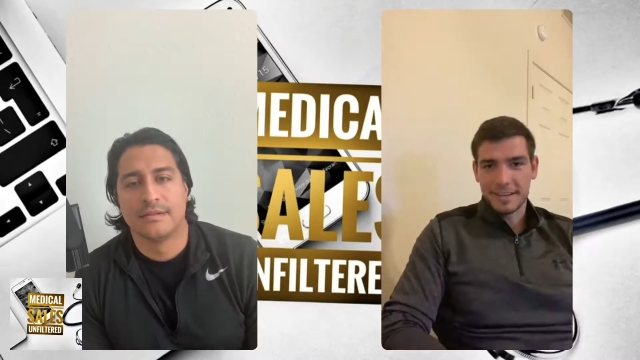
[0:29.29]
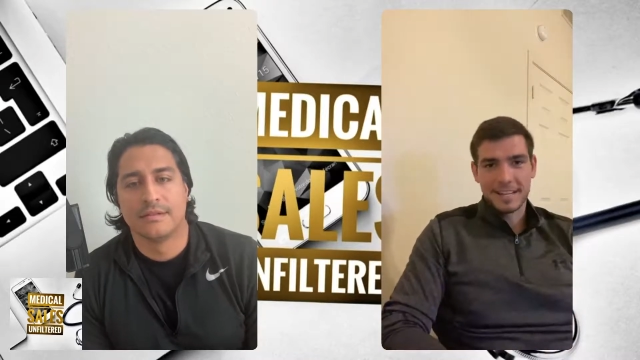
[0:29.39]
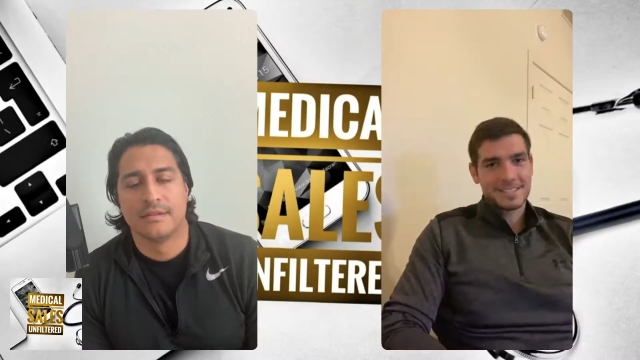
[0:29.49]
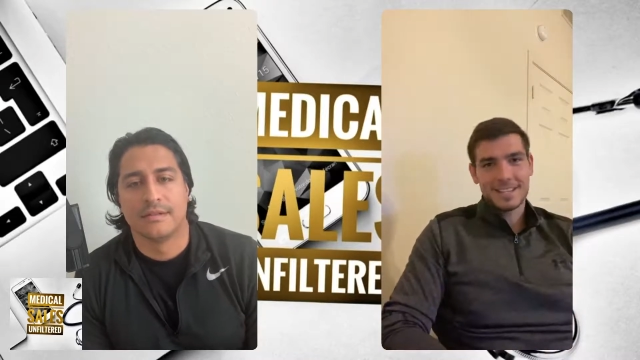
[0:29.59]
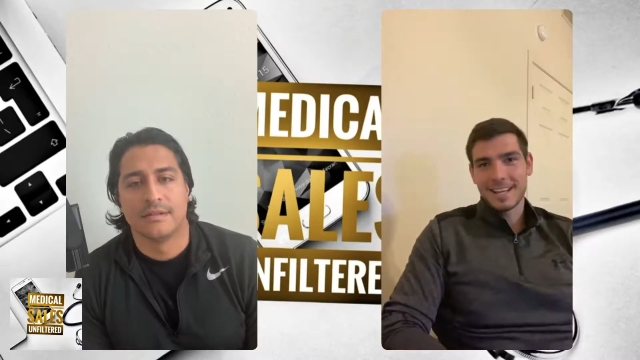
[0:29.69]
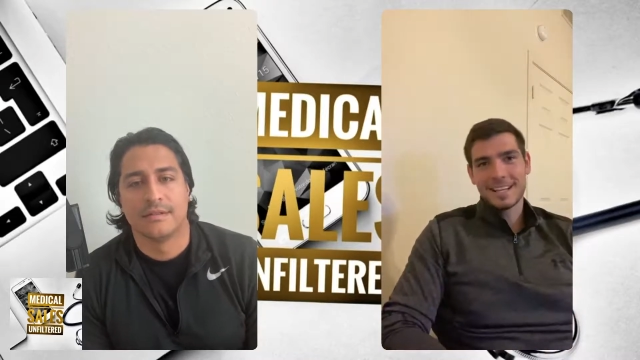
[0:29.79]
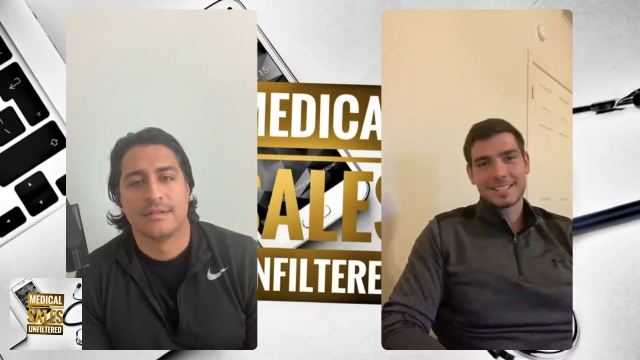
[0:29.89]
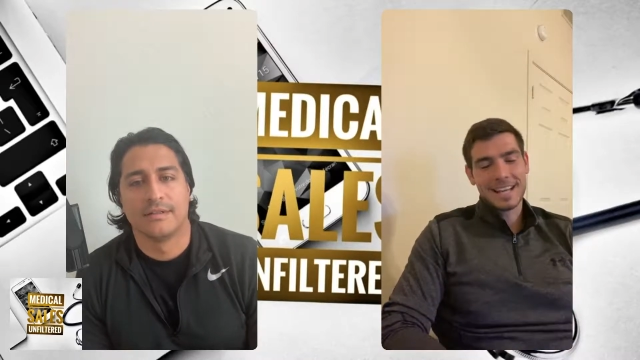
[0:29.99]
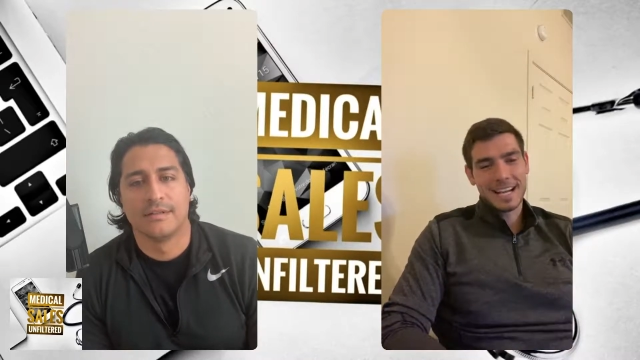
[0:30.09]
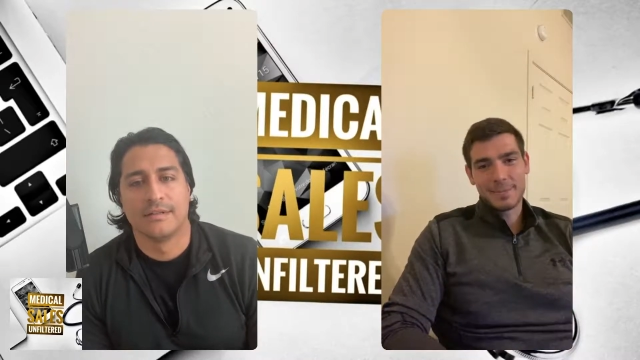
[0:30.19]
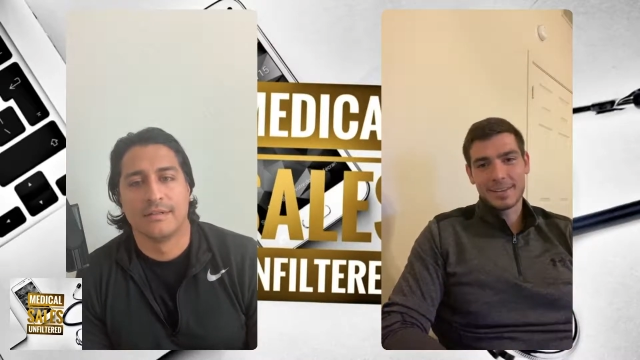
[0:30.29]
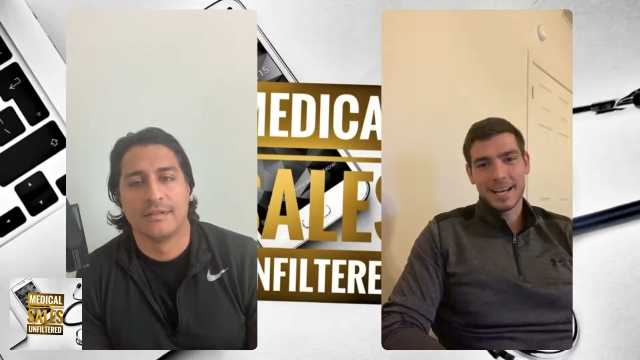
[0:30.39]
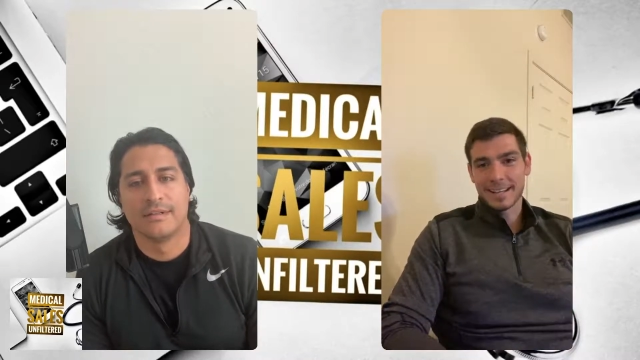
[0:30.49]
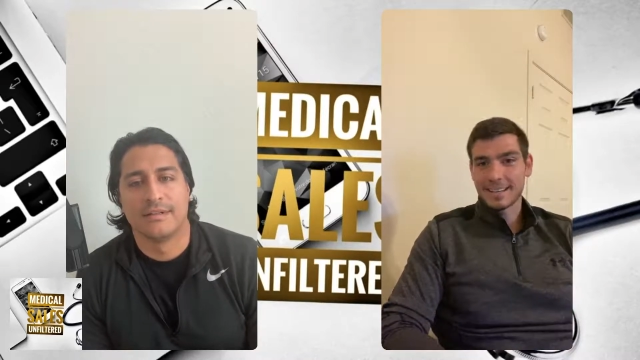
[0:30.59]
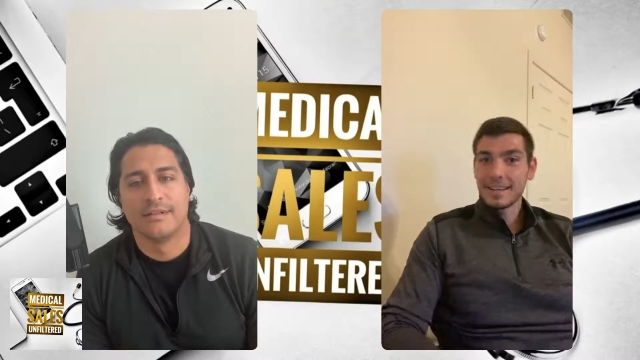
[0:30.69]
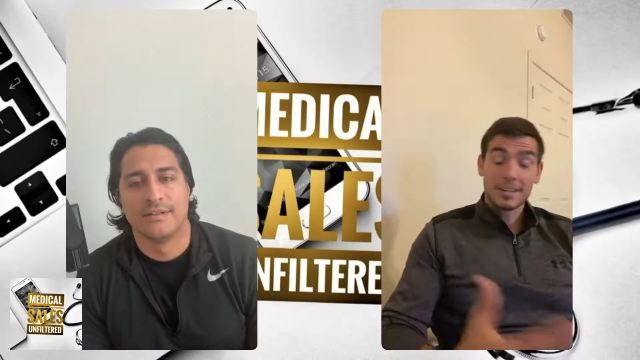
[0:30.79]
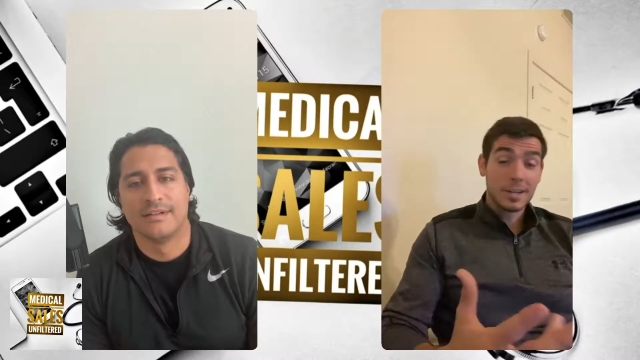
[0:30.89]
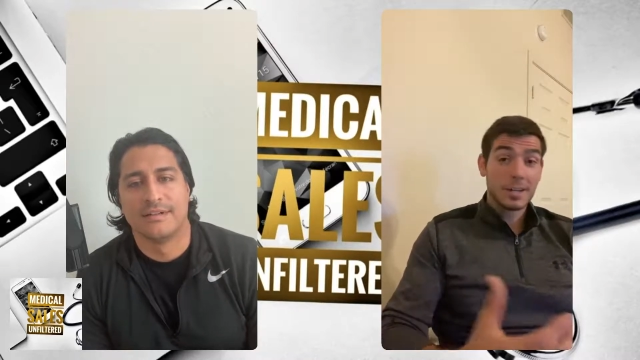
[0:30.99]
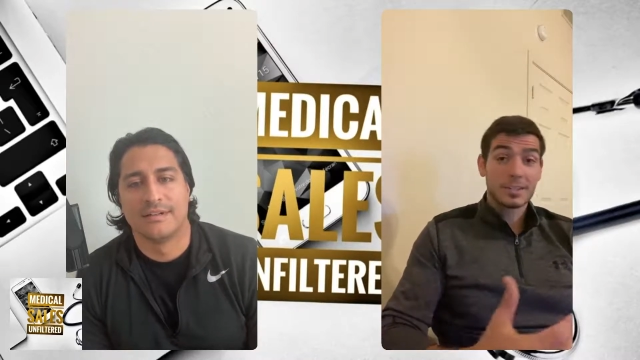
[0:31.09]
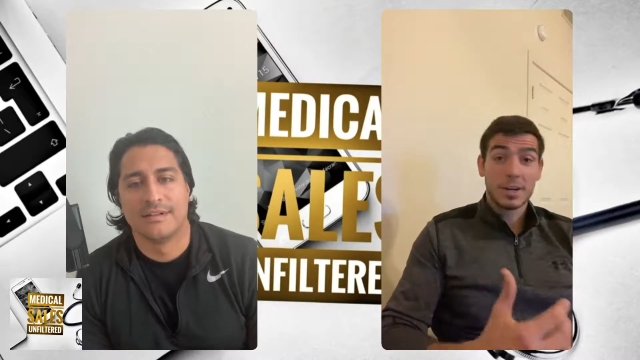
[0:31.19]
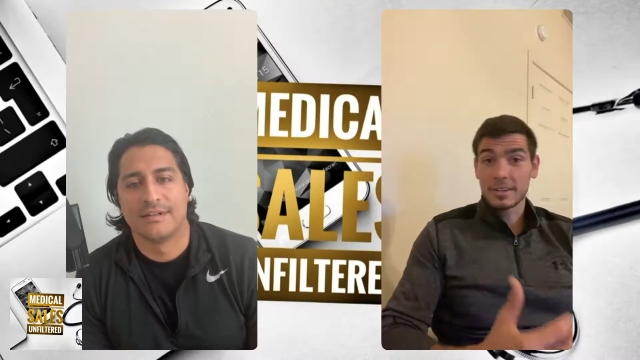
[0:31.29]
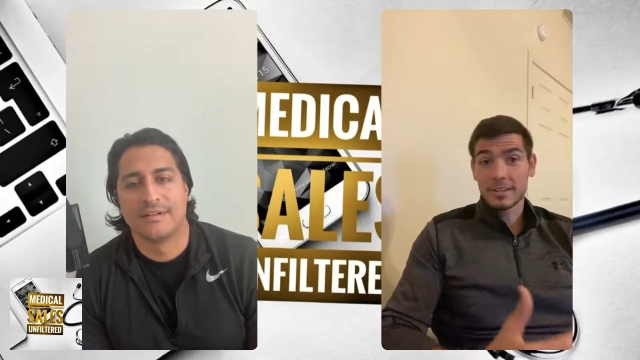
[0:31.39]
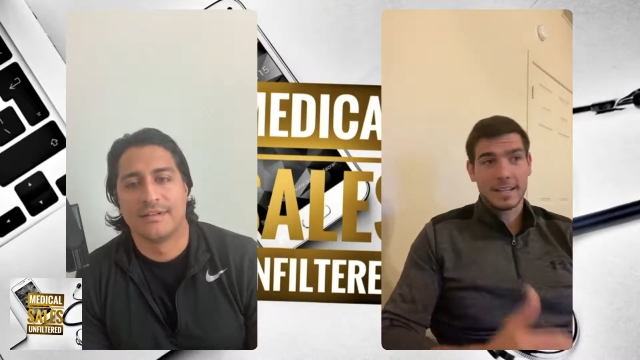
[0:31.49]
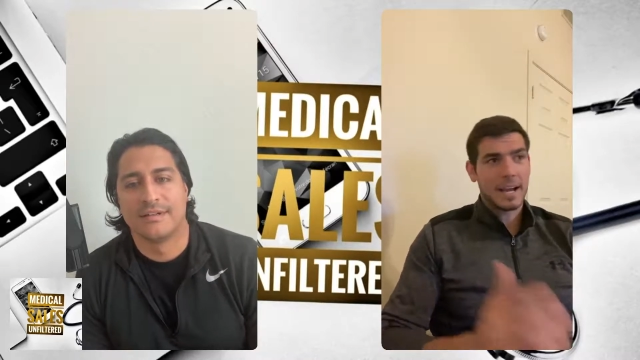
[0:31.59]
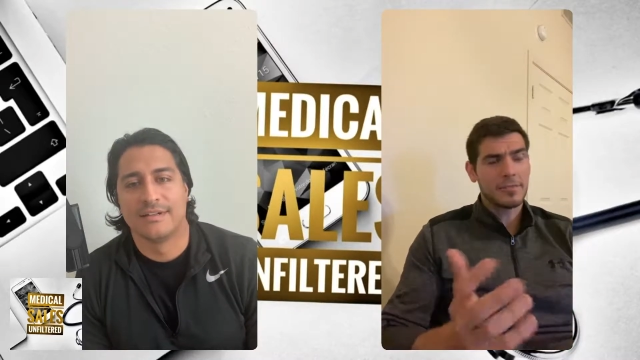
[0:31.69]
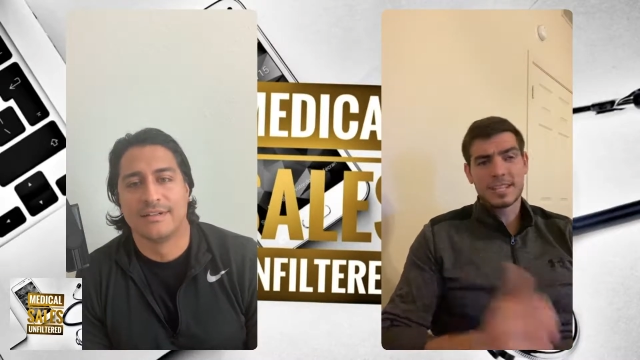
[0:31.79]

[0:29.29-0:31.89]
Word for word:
Speaker 1: And it's not, it's got to be like, no, totally. Like every